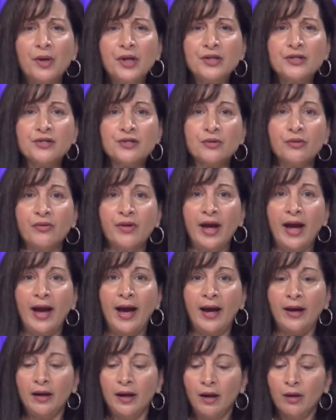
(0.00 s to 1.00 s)
we do
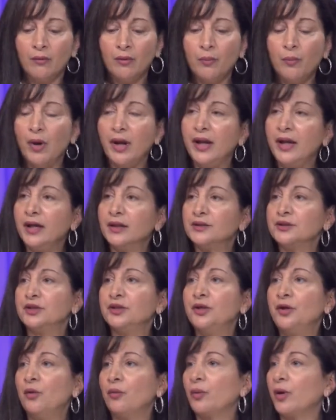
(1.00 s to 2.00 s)
that, we want to get
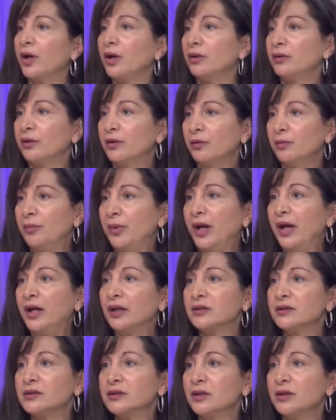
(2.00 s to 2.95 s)
to know Rick a little bit.